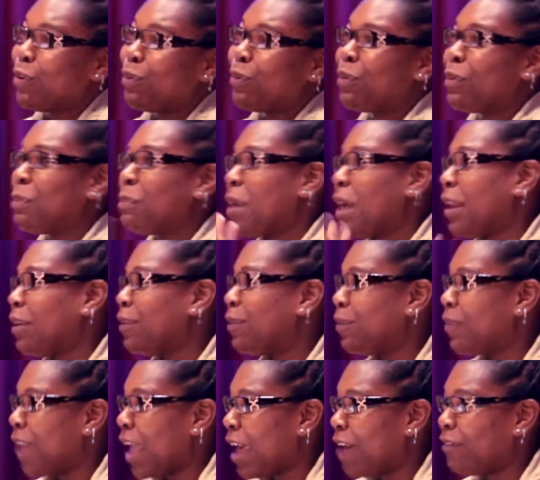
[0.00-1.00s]
somebody
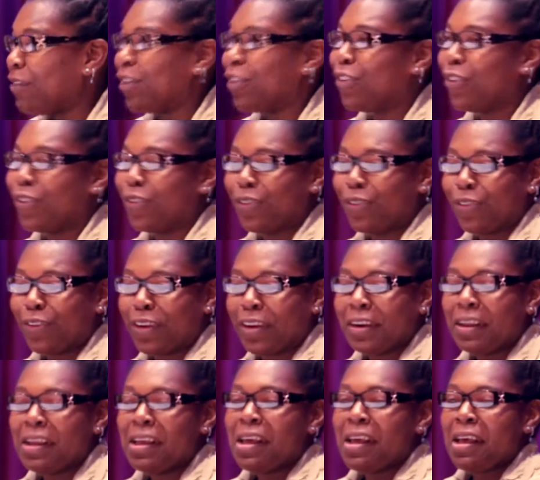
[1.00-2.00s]
who's having
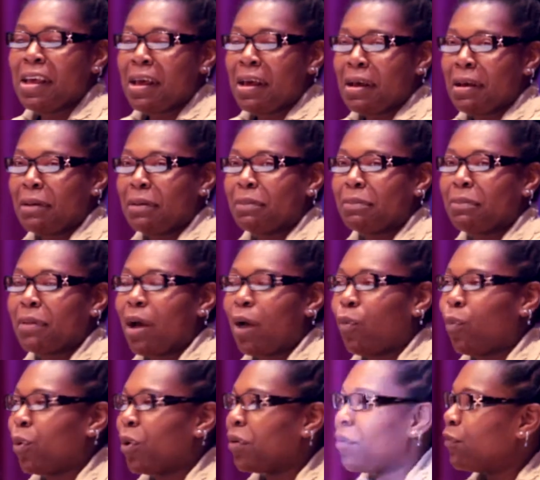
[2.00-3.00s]
children. I
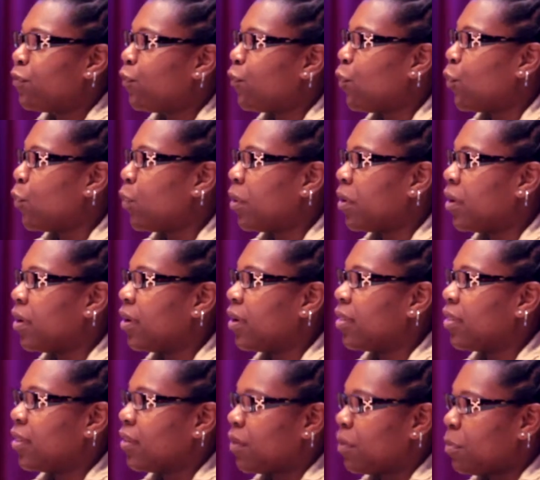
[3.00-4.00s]
work
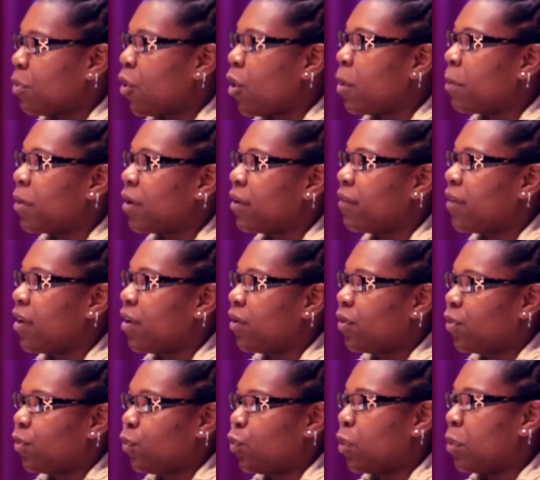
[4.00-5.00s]
for the Department of
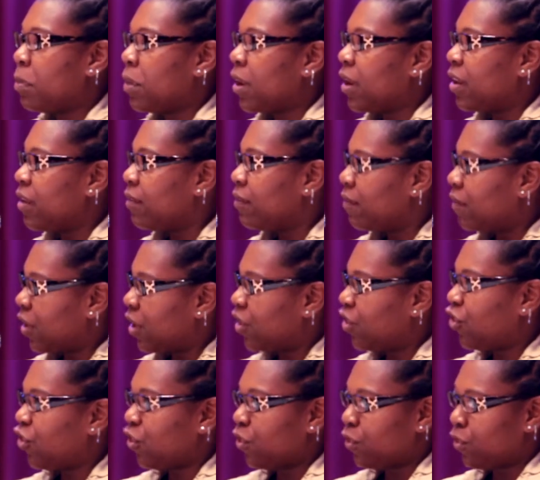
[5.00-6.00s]
Health Women, Infant,
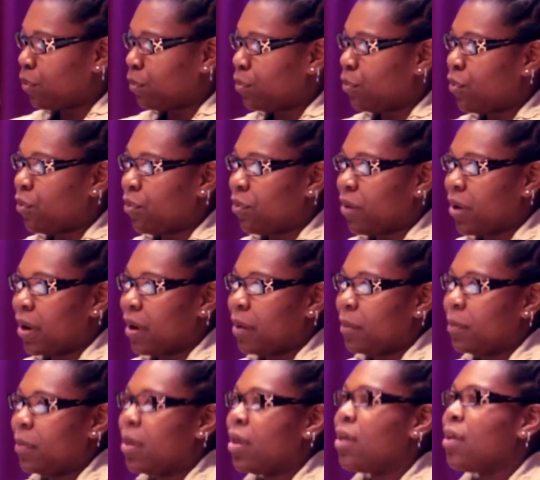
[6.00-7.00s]
and Children
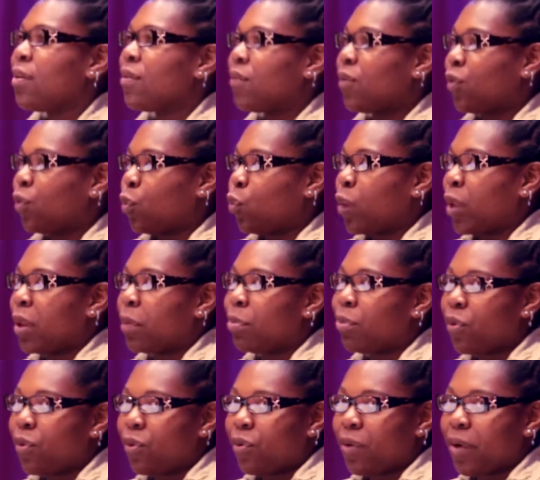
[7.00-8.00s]
program, so the WIC
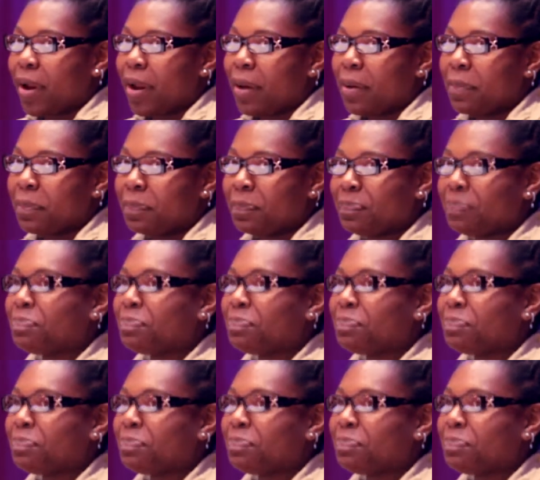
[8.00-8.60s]
program.